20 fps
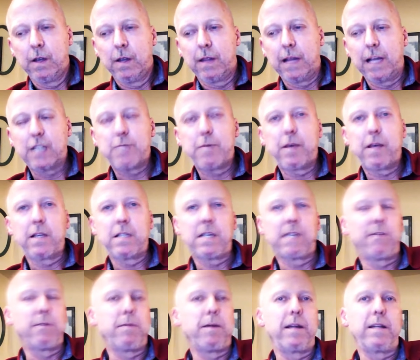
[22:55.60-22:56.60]
That's because
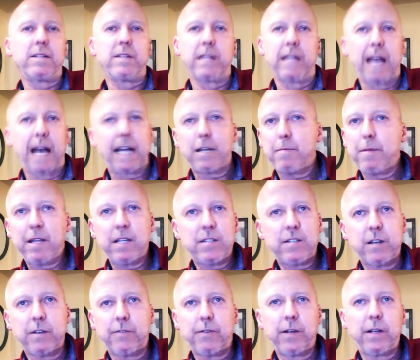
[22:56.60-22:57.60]
everybody's anatomy is
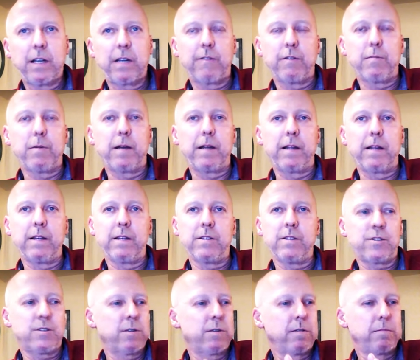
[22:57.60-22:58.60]
different,
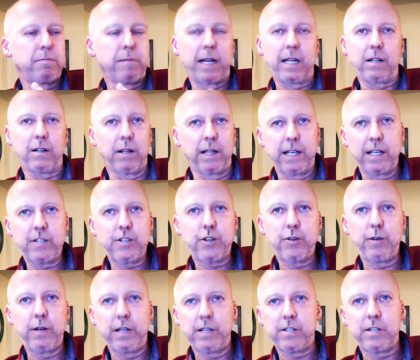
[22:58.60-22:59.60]
everybody's medical
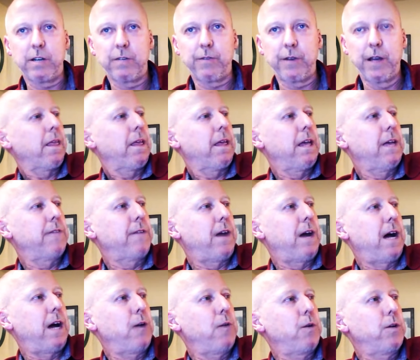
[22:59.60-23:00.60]
history is different.
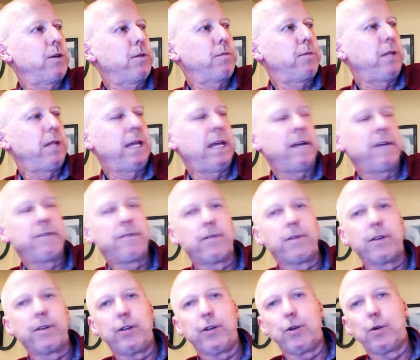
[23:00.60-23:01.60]
If I were to play
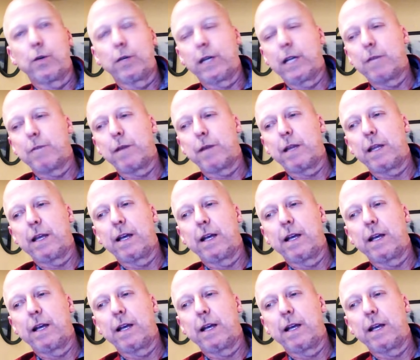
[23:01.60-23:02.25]
for you or anybody